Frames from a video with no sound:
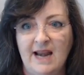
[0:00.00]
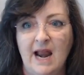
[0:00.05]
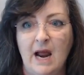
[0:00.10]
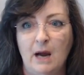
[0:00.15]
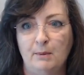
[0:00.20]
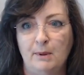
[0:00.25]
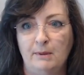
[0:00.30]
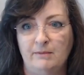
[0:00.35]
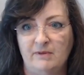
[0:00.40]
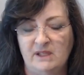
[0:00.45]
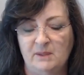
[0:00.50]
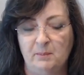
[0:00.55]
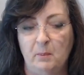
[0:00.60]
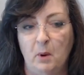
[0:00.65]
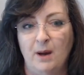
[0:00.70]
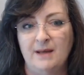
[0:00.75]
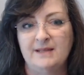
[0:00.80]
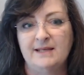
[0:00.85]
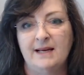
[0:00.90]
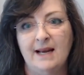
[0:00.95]
in how we
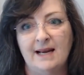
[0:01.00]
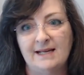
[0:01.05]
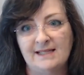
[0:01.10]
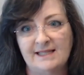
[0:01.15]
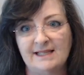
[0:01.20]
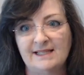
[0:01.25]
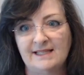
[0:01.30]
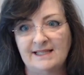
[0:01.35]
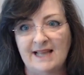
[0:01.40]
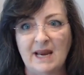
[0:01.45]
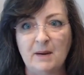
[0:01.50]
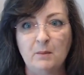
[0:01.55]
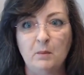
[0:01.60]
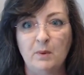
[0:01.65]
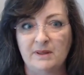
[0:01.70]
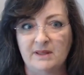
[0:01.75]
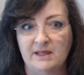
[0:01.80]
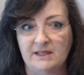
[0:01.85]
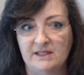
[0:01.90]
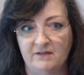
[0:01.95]
respond. And that's the same
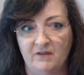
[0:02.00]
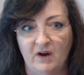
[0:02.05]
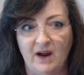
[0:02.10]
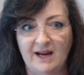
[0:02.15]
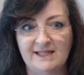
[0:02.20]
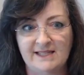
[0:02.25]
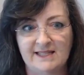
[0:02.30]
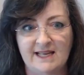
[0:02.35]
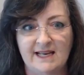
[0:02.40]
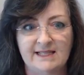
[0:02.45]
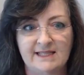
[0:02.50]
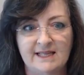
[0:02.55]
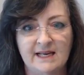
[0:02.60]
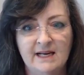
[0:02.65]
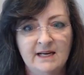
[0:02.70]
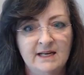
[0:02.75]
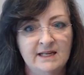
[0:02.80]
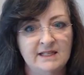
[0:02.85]
with the devices.